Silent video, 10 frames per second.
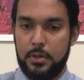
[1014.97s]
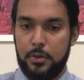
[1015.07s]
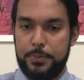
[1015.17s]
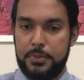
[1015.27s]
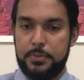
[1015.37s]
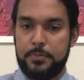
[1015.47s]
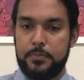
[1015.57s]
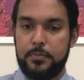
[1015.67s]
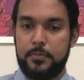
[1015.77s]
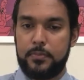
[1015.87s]
Oops.
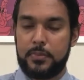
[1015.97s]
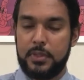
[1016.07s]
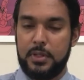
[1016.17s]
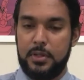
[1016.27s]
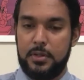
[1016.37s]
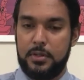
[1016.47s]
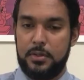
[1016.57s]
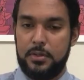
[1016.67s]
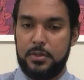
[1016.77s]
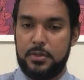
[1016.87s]

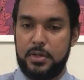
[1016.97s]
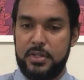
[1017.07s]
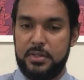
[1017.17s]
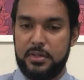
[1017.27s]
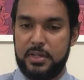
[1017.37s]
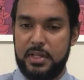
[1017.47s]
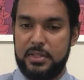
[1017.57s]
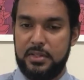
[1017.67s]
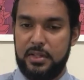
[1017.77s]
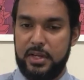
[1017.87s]
Trying to get that
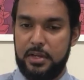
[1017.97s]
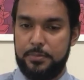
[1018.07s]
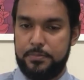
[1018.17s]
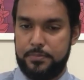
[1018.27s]
to line up.